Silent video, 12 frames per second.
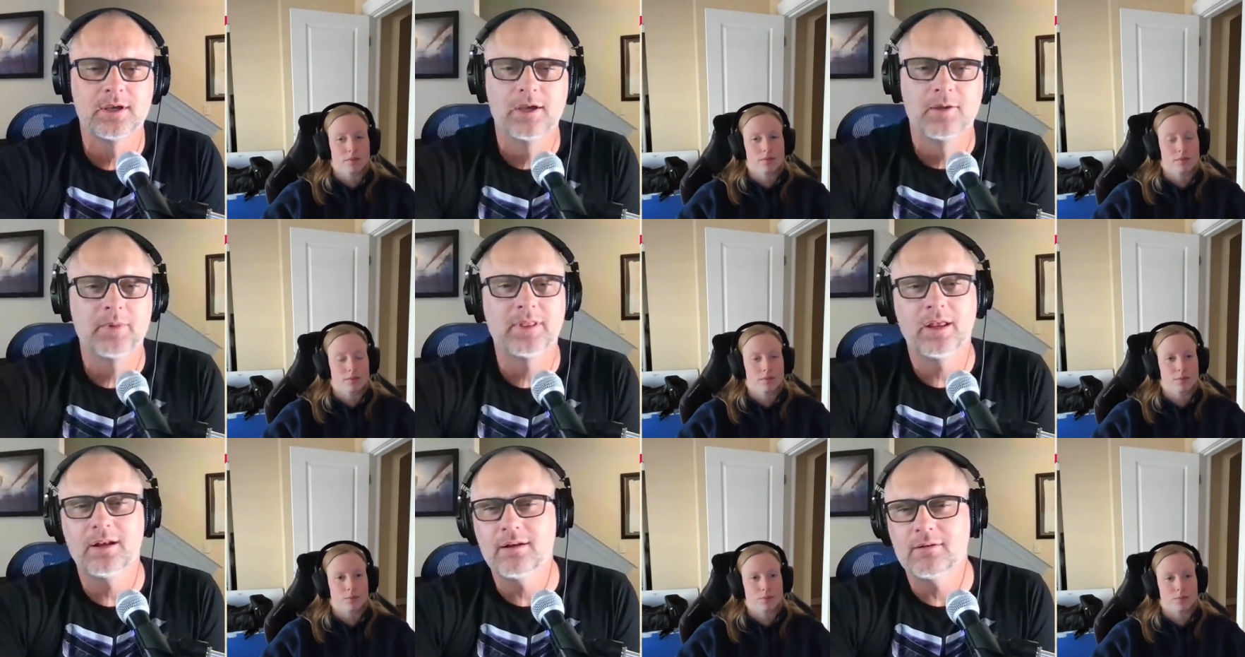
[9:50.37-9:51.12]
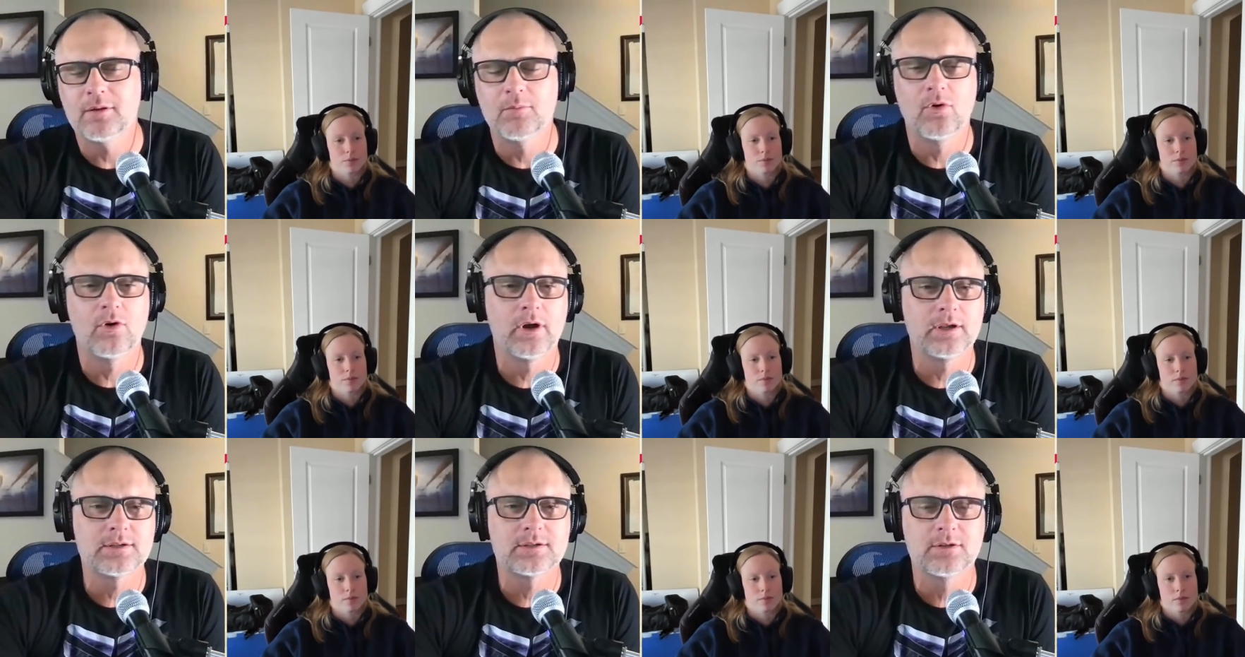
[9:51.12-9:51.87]
Speaker 1: Mm-hmm. But then the more
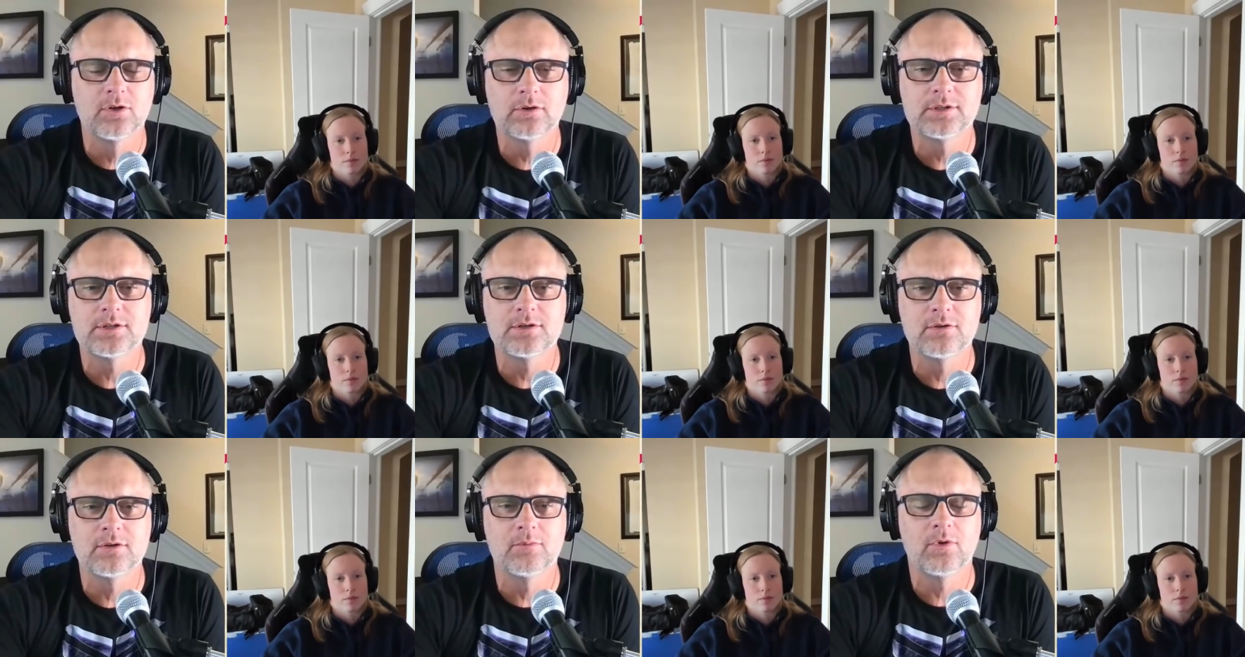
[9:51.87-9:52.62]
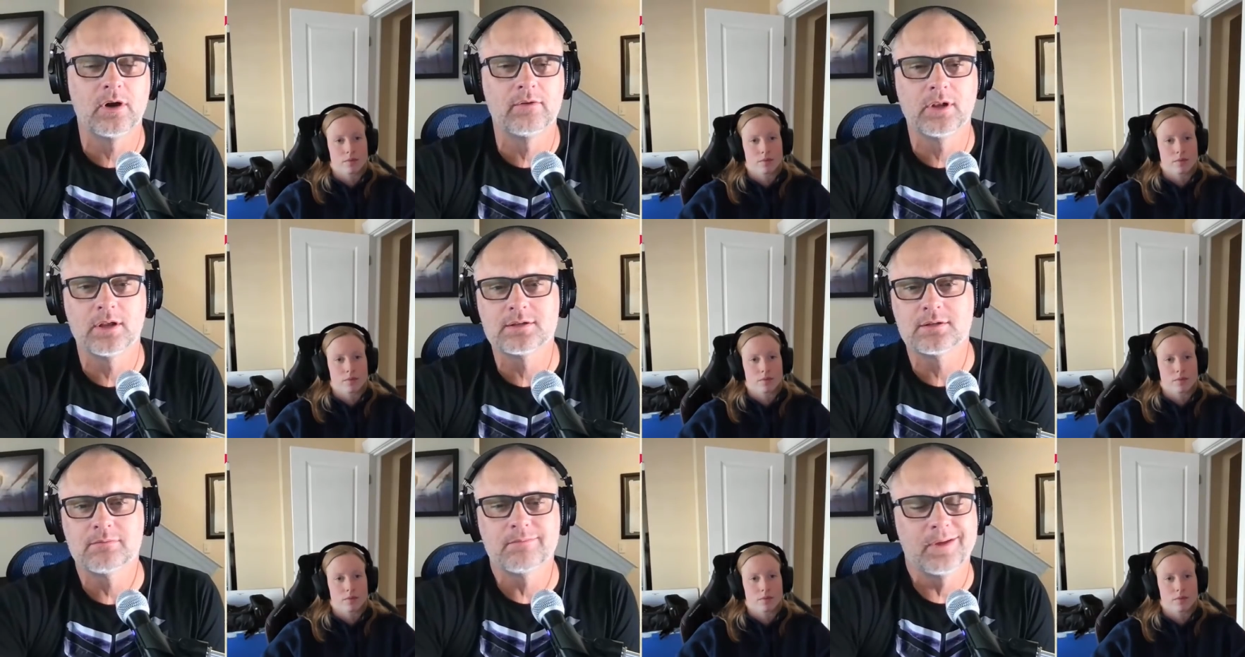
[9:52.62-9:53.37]
I looked at you, the more I realized
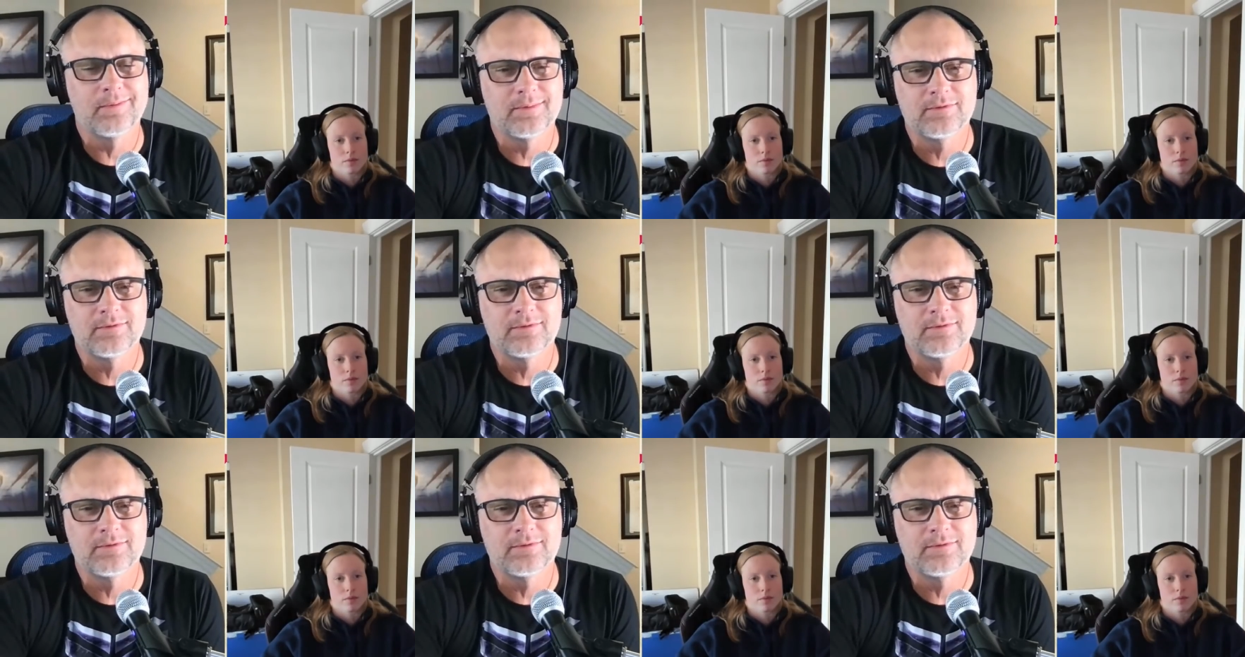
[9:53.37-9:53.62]
it, it